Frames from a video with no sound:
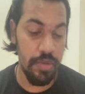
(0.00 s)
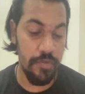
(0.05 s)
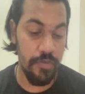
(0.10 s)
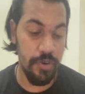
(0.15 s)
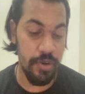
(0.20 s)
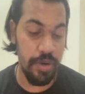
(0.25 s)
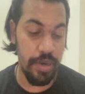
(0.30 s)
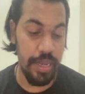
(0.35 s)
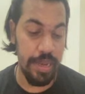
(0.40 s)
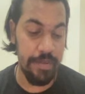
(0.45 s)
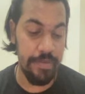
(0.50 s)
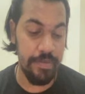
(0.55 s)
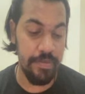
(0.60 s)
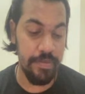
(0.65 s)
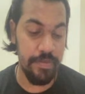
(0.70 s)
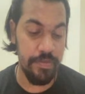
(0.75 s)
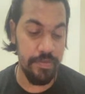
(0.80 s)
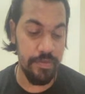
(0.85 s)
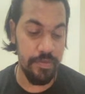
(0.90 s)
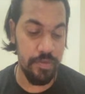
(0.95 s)
for live
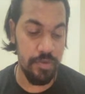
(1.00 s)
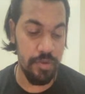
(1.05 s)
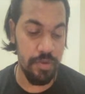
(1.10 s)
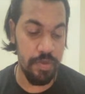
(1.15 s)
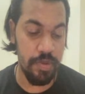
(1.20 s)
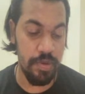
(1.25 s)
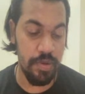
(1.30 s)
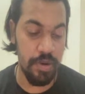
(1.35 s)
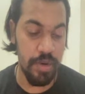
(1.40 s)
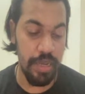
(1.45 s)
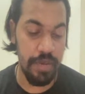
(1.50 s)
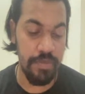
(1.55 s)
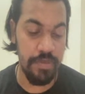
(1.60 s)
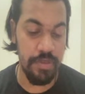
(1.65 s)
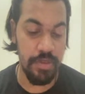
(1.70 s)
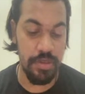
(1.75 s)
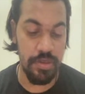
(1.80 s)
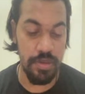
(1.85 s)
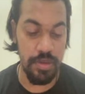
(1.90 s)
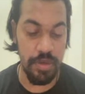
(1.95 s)
to be on live in
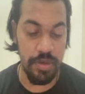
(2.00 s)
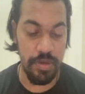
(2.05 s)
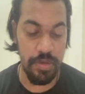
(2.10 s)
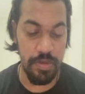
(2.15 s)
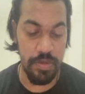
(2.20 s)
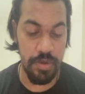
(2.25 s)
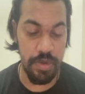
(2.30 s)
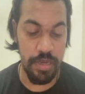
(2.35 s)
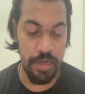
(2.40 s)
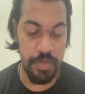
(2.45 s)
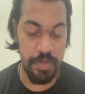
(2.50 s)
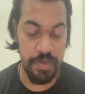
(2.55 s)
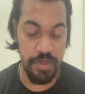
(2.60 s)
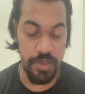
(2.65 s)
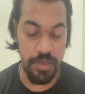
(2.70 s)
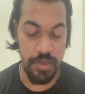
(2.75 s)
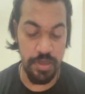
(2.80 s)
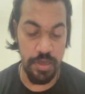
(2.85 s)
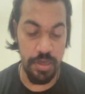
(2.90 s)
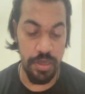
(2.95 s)
this net. Let me
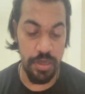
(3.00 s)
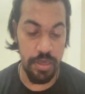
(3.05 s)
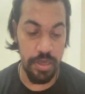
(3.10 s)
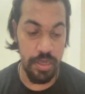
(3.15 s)
see.